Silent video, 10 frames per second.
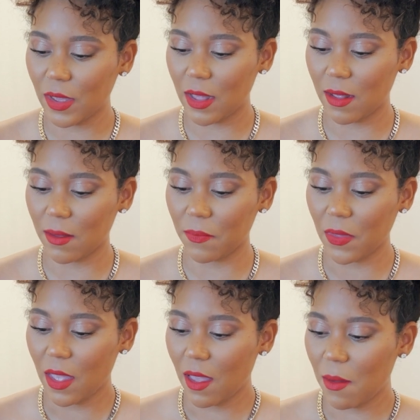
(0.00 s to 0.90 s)
Um,
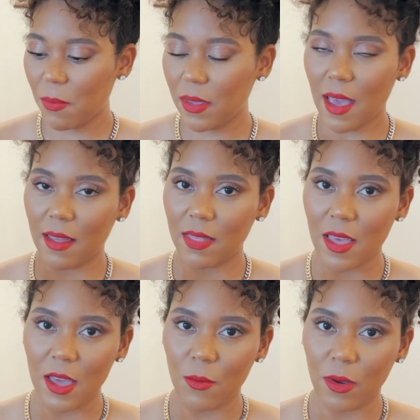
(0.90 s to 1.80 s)
but yeah,
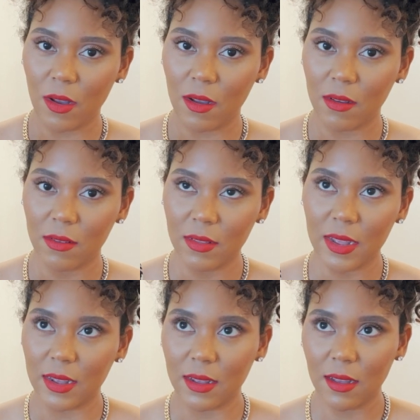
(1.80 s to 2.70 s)
they were
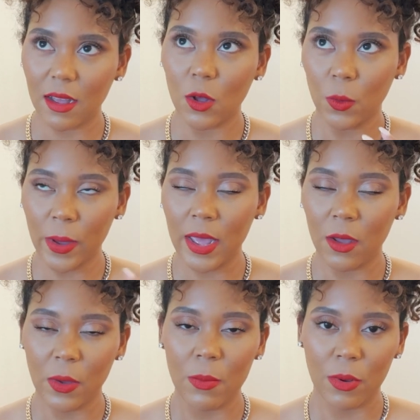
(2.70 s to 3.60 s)
like a, a great,
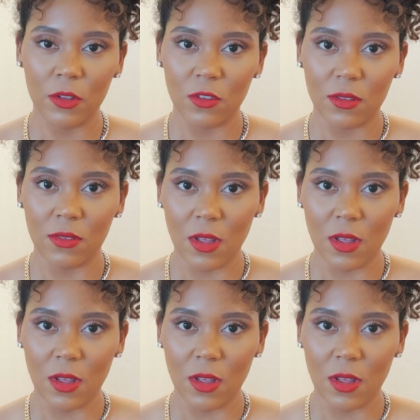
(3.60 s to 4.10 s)
great purchase.